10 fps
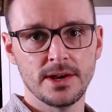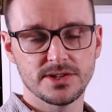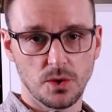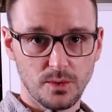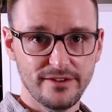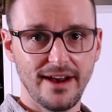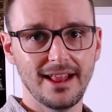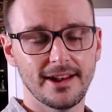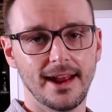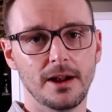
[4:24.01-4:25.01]
So
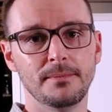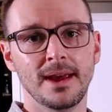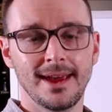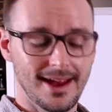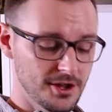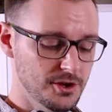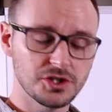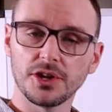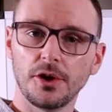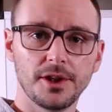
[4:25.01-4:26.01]
revalidate them, and you
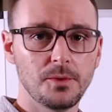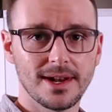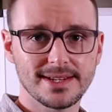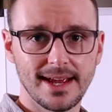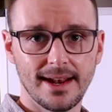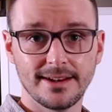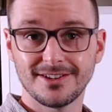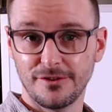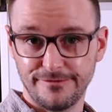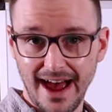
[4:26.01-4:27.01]
usually only want to send
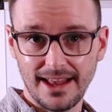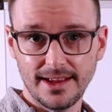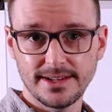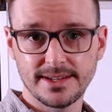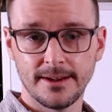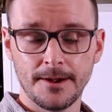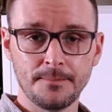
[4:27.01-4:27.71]
to valids.